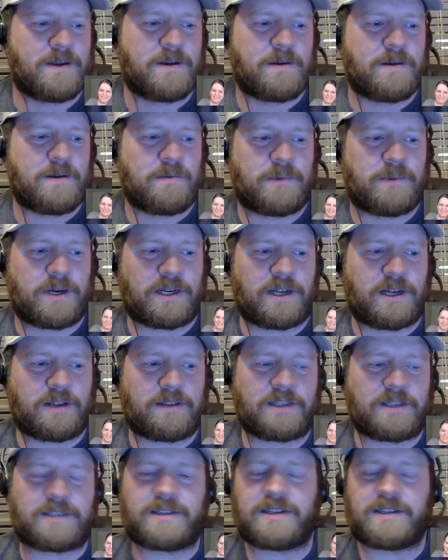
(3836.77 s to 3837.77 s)

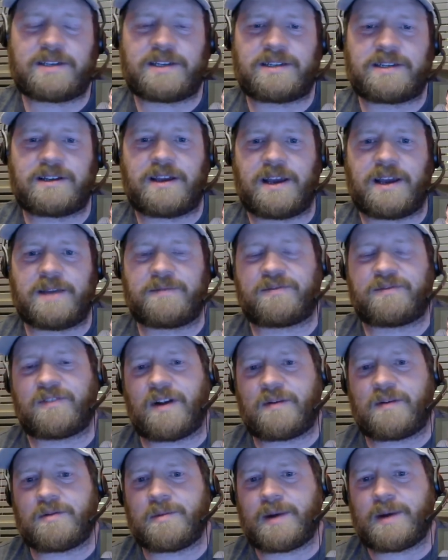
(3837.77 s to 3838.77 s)
But it's a game for
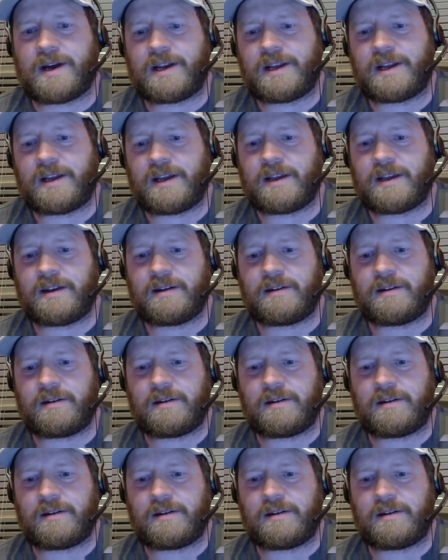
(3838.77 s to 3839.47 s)
everybody, and